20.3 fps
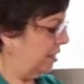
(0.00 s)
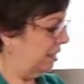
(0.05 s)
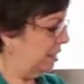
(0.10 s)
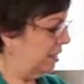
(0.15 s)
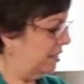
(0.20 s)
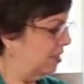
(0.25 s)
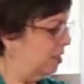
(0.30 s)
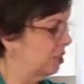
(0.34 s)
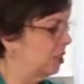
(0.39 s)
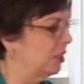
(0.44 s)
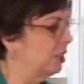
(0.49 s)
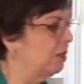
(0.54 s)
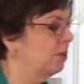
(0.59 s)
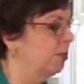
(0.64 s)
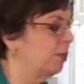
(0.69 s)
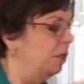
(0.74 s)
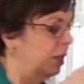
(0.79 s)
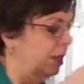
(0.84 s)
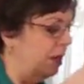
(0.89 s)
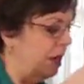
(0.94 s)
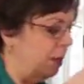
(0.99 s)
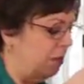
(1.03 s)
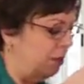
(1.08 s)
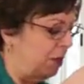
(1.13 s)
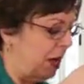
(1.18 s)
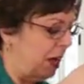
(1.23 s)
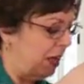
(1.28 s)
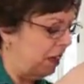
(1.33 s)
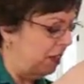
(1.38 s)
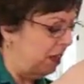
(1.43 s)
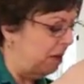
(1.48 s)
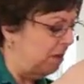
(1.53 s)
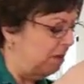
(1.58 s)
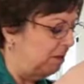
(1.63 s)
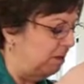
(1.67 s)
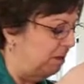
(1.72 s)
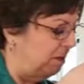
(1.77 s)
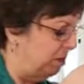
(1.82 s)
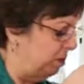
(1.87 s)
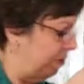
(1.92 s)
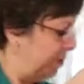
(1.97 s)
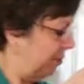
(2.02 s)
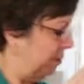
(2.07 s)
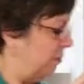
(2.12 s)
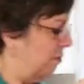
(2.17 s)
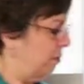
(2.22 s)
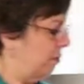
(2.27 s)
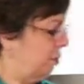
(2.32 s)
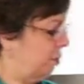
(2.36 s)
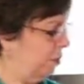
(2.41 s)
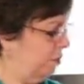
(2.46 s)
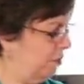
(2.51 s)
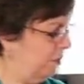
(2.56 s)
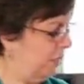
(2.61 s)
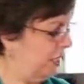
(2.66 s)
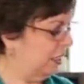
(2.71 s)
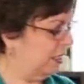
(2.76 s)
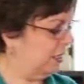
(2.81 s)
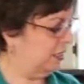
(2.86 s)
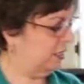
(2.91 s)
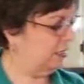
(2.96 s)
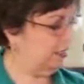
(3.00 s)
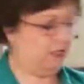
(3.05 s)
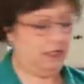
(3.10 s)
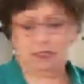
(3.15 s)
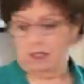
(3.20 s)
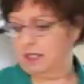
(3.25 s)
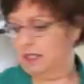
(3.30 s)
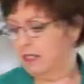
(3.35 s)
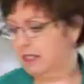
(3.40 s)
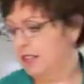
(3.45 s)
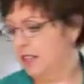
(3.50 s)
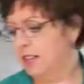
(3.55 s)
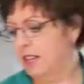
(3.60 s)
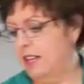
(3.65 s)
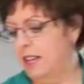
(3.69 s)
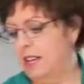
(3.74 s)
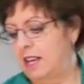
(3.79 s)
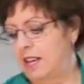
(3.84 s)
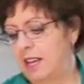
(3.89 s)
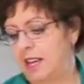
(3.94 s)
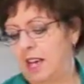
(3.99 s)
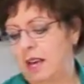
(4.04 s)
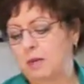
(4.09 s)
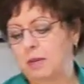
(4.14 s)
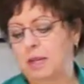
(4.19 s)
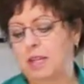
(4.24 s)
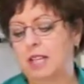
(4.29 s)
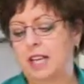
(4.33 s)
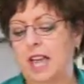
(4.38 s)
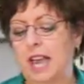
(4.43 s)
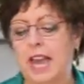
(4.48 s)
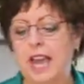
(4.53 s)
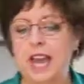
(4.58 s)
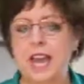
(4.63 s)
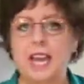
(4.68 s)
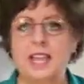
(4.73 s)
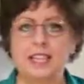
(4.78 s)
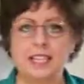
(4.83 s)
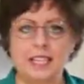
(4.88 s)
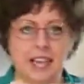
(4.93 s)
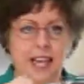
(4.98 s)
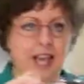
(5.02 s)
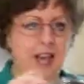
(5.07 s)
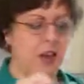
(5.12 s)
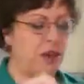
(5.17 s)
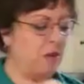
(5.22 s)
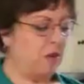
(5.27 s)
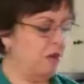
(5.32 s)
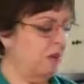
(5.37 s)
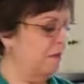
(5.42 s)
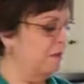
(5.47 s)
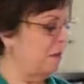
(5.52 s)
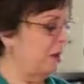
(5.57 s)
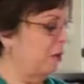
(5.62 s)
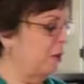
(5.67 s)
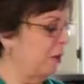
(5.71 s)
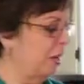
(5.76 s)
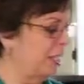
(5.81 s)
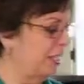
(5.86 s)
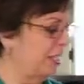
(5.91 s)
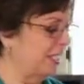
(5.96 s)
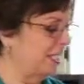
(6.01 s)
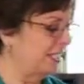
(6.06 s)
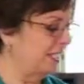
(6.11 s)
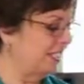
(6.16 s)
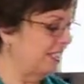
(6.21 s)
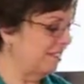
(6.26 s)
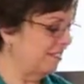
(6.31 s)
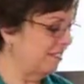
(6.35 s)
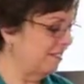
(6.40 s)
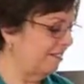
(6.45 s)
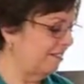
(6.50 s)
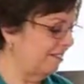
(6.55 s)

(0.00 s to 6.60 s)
Let's just bring that back up. Perfect. I'm going to add now my raisins.